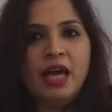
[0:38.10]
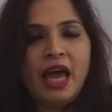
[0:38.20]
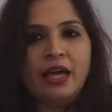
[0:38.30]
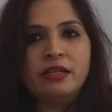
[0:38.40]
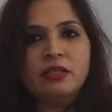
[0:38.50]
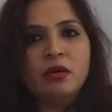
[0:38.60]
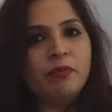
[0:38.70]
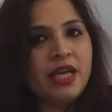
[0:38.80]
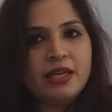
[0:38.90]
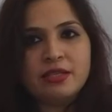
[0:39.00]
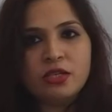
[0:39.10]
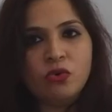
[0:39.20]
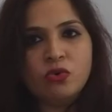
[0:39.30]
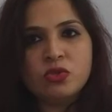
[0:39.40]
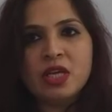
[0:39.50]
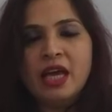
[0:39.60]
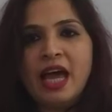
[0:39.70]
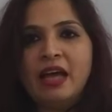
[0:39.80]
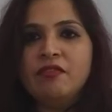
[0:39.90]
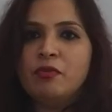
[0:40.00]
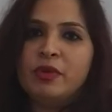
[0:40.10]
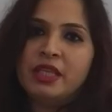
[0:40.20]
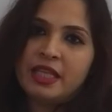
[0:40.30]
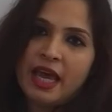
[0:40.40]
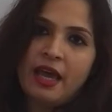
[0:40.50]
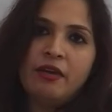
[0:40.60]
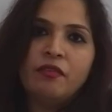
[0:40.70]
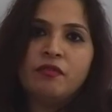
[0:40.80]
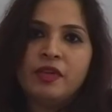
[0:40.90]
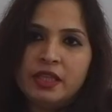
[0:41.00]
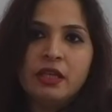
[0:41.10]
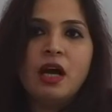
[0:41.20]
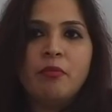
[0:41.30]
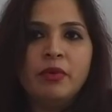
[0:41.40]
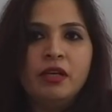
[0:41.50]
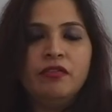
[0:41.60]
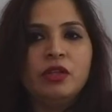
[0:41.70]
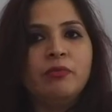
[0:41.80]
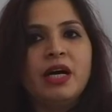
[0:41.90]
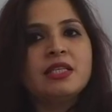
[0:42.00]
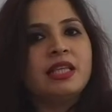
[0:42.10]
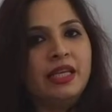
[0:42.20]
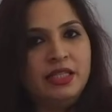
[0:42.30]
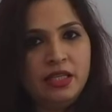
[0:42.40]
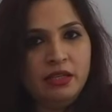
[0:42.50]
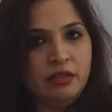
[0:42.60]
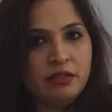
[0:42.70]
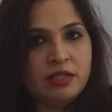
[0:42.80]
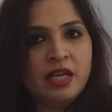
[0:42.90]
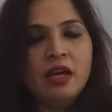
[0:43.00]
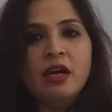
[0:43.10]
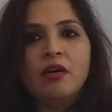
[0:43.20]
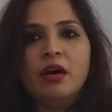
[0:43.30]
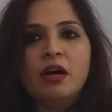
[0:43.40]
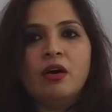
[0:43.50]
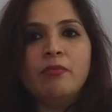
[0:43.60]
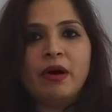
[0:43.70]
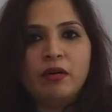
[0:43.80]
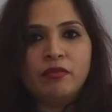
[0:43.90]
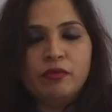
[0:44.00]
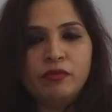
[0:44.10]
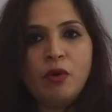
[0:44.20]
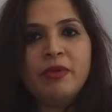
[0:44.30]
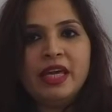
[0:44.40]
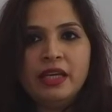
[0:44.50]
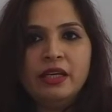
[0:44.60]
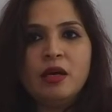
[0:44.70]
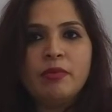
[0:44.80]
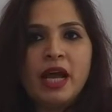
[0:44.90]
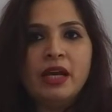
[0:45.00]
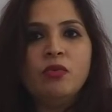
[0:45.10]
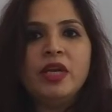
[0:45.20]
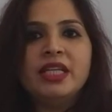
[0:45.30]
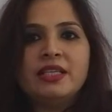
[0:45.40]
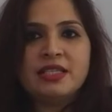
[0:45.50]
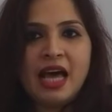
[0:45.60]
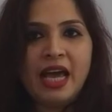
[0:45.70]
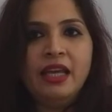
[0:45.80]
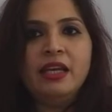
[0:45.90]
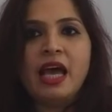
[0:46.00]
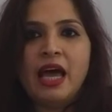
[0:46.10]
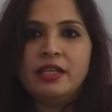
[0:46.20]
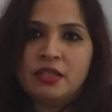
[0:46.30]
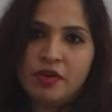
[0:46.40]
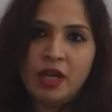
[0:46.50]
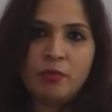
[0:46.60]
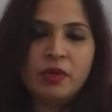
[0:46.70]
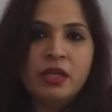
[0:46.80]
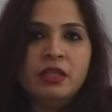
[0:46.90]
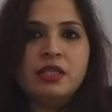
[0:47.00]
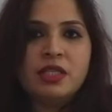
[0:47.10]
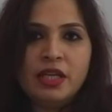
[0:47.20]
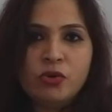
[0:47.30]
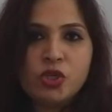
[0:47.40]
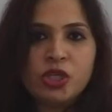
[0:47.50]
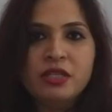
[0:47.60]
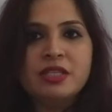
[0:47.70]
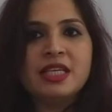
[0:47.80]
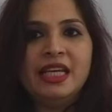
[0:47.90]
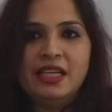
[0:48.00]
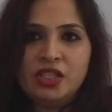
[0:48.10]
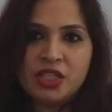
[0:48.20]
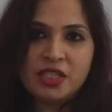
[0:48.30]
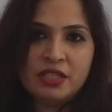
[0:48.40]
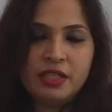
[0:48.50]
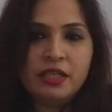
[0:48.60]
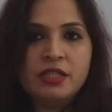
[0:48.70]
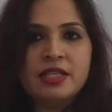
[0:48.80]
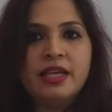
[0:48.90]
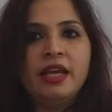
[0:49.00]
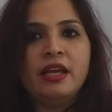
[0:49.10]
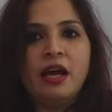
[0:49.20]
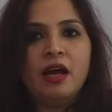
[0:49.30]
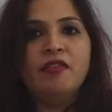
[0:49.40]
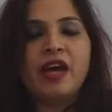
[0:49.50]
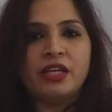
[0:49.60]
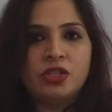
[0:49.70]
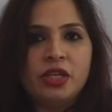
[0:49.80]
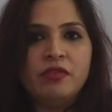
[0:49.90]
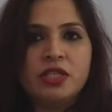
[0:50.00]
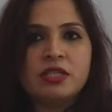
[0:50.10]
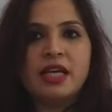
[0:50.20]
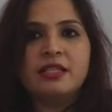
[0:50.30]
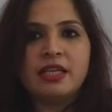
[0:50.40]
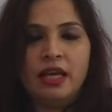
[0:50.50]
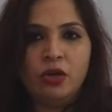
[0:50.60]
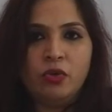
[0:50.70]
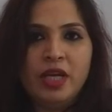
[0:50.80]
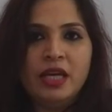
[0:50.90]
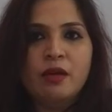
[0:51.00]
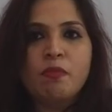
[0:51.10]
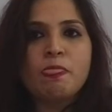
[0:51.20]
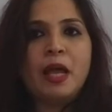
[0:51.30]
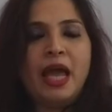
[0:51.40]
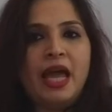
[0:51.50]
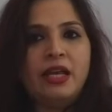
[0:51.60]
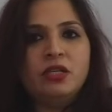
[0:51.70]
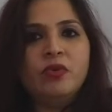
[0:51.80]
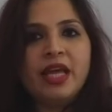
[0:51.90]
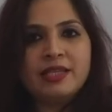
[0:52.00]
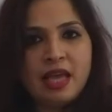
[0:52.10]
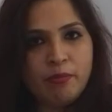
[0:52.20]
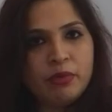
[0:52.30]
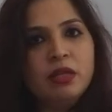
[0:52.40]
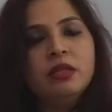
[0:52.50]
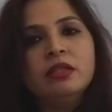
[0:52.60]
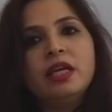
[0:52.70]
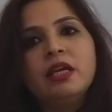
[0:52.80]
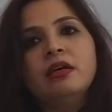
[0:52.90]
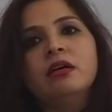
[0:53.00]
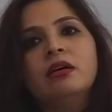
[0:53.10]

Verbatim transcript: and PSUs, and we've been there with the government for the past 19 years. For Make in India brand, we design and develop the solutions indigenously in our factory, which is at Selakui, and we assemble the